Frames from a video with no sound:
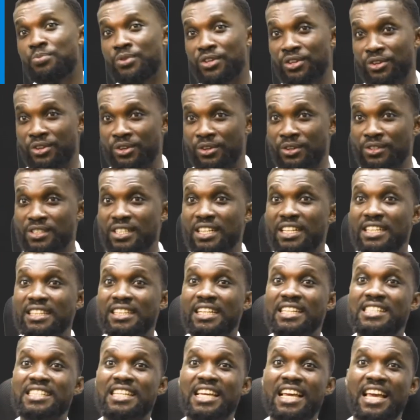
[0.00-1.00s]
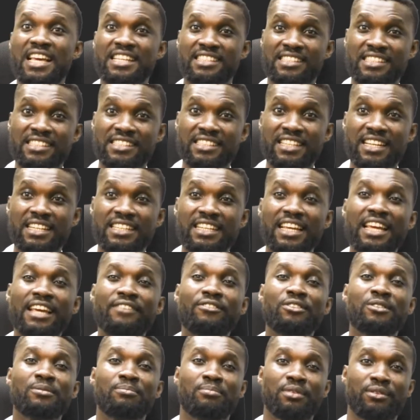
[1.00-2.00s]
is a period that existed
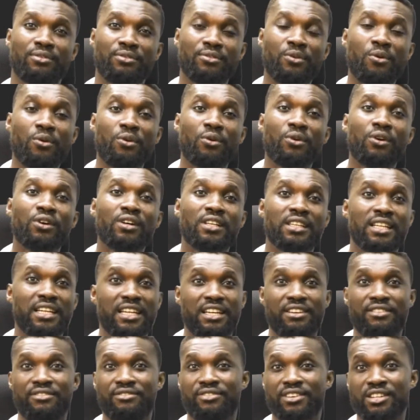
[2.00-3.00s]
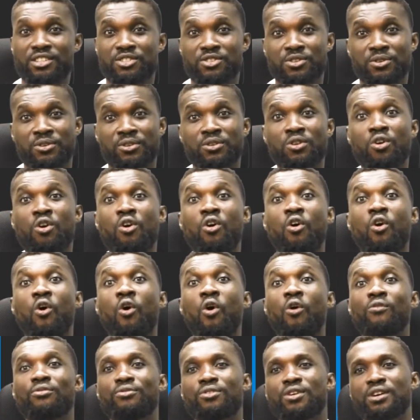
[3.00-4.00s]
even before the invention
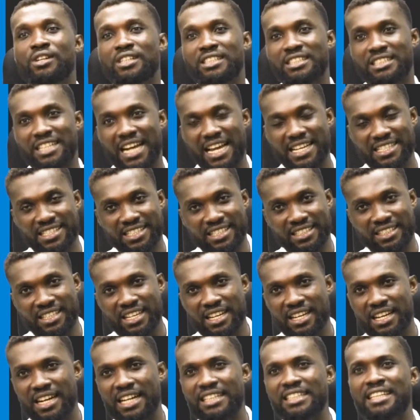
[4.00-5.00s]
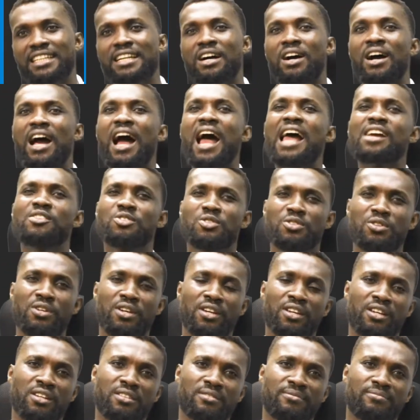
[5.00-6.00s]
of writing. And then I'll
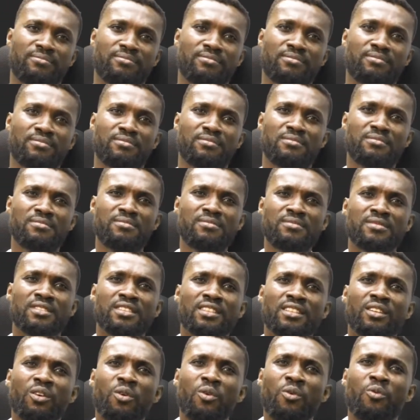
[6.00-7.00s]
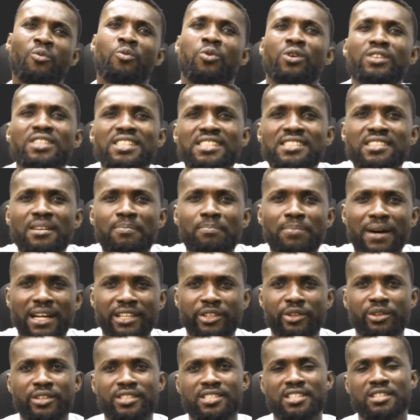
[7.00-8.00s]
ask you again, what is the
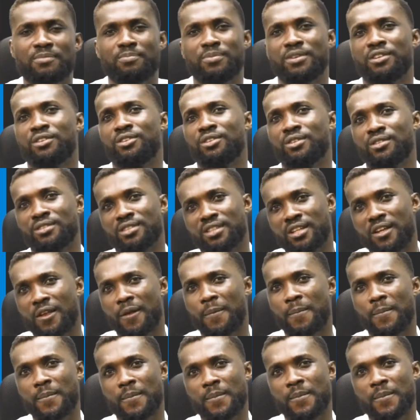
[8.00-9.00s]
Paleolithic period?